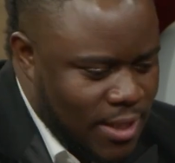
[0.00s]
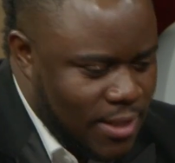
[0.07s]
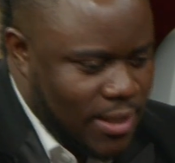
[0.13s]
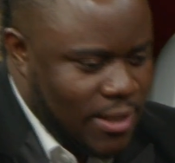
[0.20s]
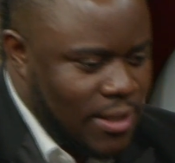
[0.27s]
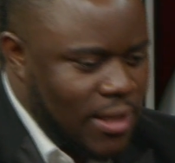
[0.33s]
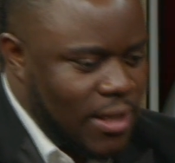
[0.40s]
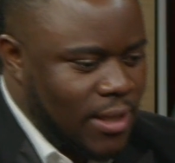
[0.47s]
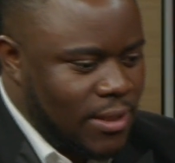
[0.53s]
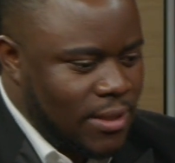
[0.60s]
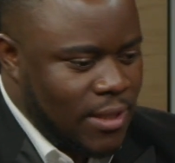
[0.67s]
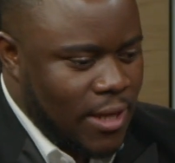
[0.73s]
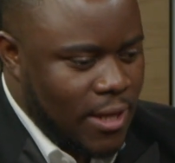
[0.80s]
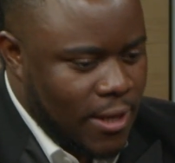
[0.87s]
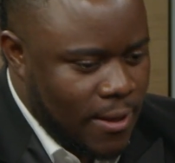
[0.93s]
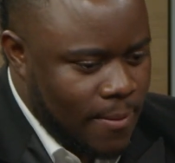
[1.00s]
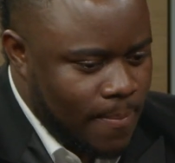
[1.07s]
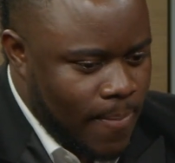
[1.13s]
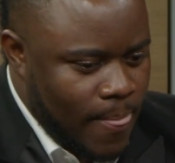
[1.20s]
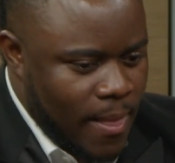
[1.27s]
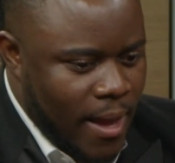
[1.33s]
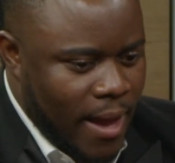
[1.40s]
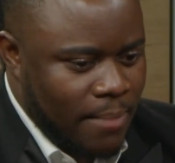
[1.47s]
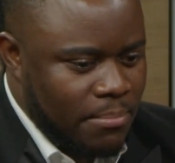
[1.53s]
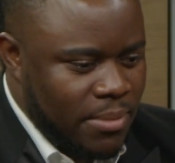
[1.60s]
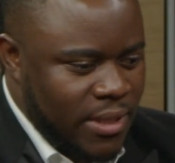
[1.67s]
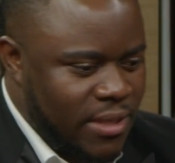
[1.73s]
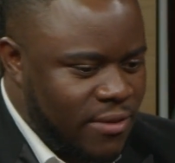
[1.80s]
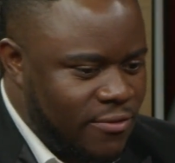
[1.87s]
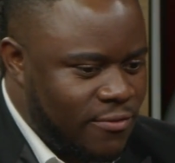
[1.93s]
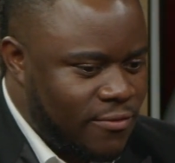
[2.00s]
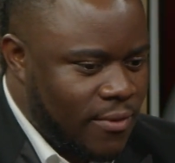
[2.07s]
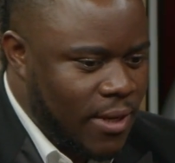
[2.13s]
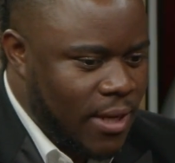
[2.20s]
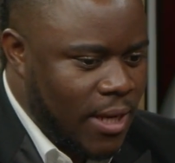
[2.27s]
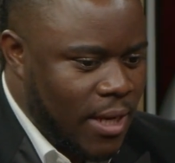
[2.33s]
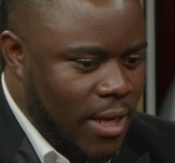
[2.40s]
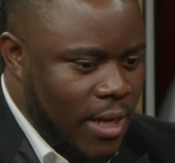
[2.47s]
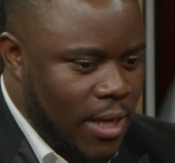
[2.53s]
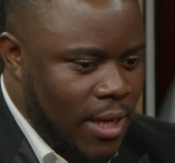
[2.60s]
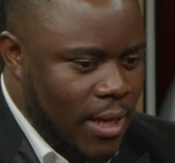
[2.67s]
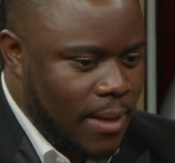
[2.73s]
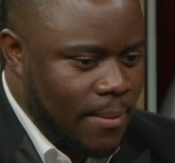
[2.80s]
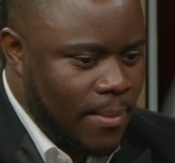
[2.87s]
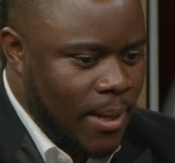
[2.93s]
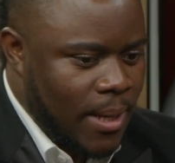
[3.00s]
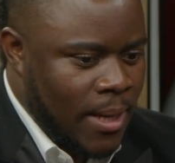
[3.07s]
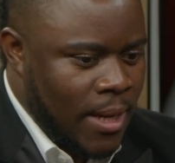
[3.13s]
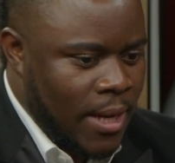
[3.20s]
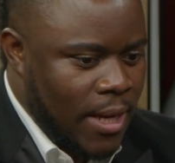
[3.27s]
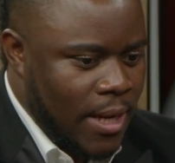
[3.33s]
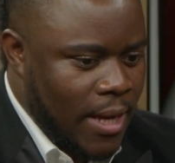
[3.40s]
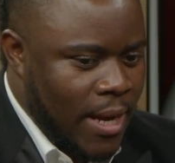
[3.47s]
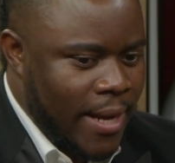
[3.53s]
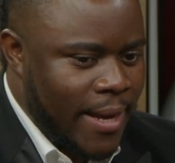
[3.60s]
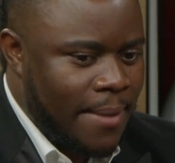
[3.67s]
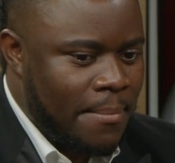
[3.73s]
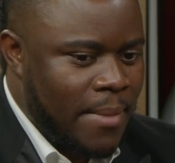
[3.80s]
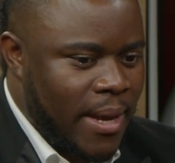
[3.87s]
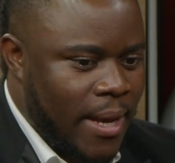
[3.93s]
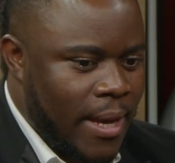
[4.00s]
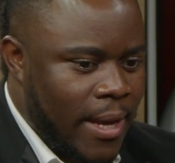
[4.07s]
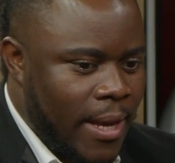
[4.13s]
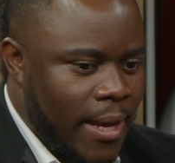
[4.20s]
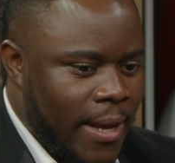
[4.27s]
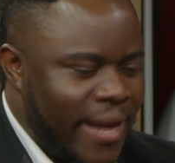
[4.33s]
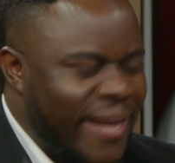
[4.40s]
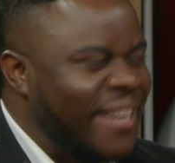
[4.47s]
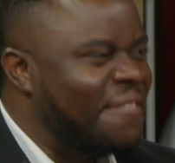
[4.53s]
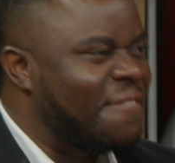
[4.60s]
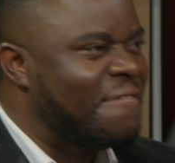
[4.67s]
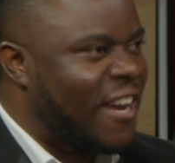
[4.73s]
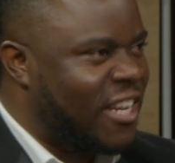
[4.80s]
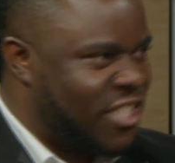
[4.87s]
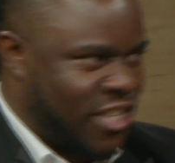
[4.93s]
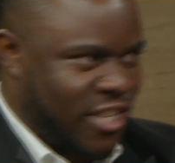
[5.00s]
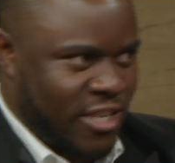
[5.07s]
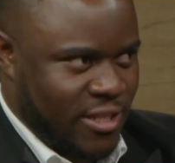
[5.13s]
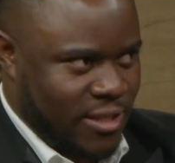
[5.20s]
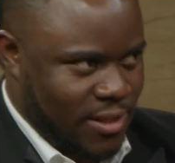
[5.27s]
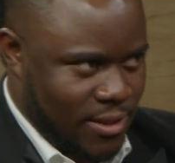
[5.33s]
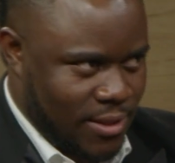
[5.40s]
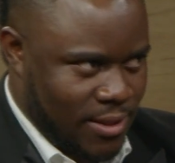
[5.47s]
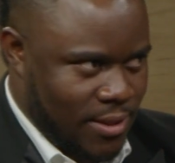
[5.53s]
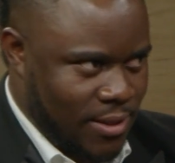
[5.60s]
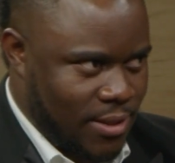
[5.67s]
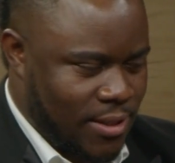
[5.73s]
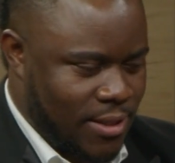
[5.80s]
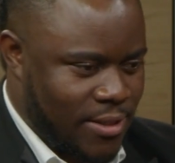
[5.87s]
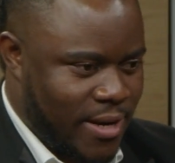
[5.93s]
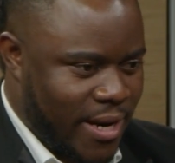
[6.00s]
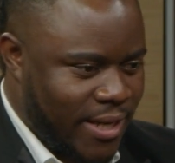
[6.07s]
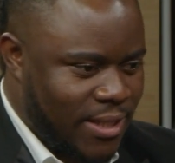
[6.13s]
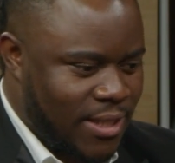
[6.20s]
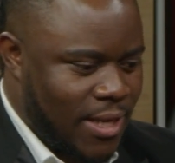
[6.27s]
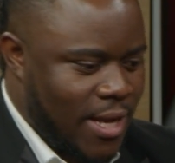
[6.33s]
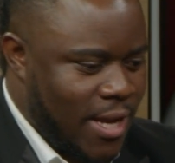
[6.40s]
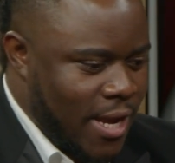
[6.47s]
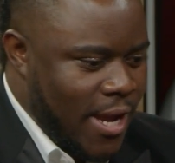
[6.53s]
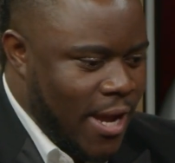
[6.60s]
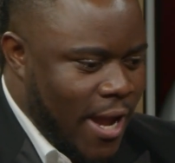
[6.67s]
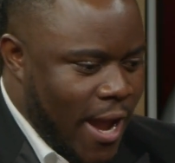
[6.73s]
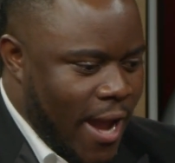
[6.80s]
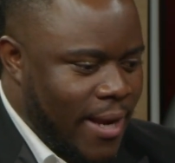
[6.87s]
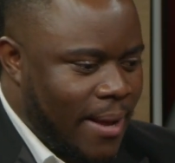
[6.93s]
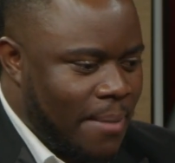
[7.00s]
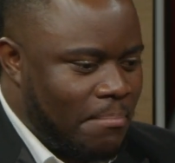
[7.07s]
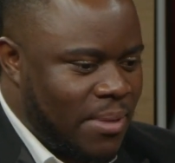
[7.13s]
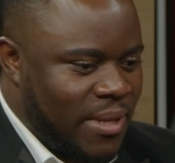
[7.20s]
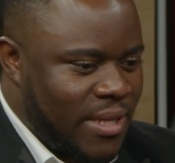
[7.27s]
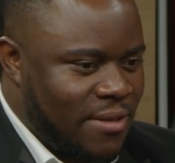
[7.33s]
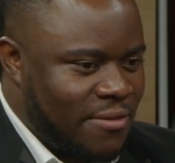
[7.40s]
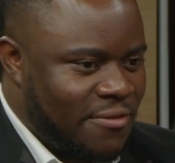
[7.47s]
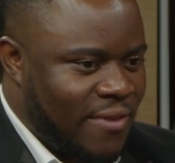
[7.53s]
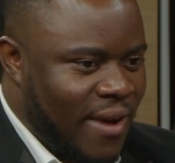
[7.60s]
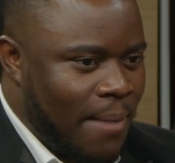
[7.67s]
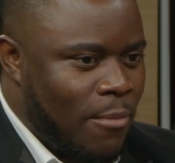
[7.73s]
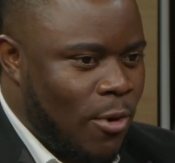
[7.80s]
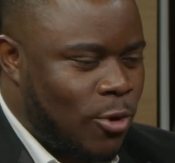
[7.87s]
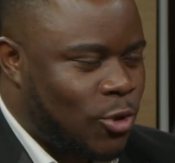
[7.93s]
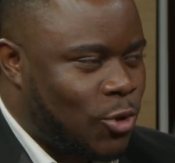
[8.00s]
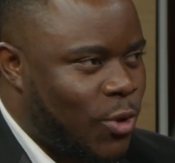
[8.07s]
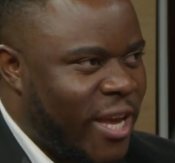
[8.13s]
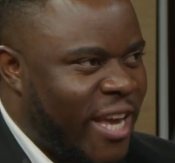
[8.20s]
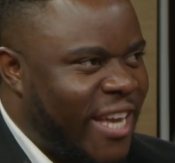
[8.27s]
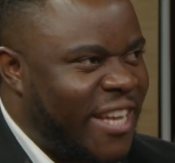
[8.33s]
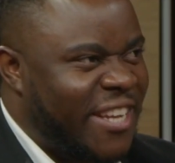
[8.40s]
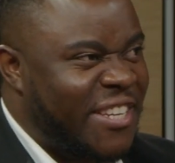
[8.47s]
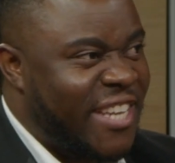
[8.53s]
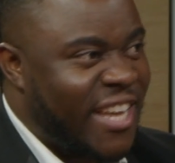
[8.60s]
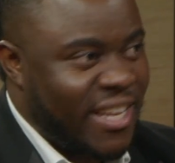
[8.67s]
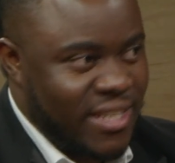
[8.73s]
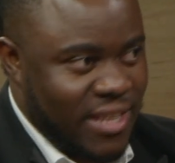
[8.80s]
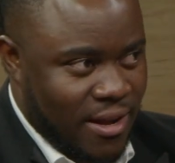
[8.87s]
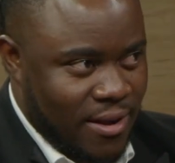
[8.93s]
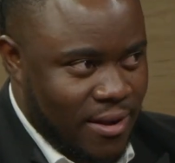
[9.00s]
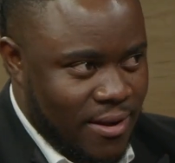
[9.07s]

The thing is, I believe I am an evangelist, right? And I believe I'm also a creator.